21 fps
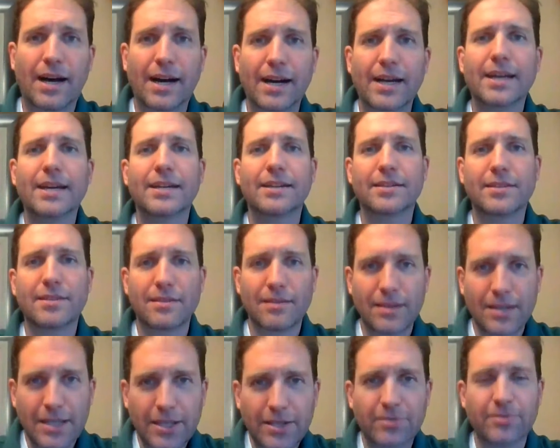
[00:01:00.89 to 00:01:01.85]
I had
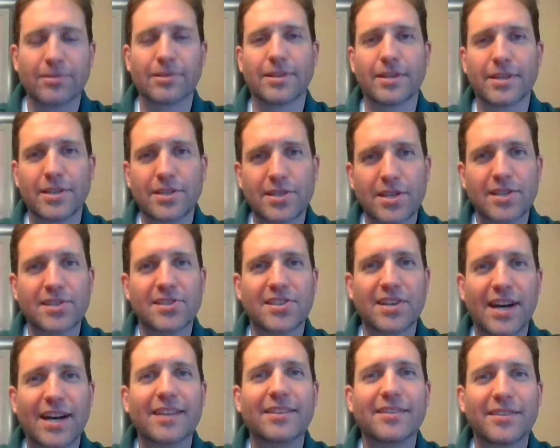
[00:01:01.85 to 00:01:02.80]
literally just
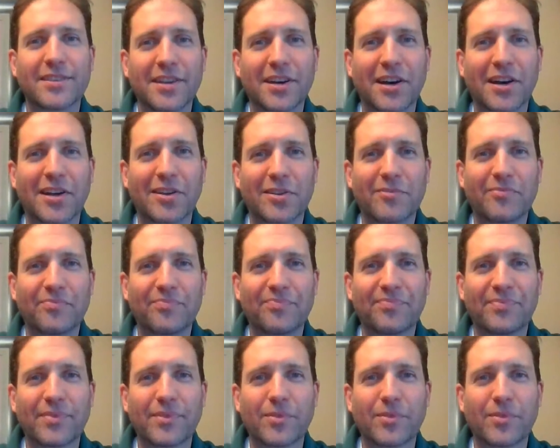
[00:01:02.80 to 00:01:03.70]
gotten done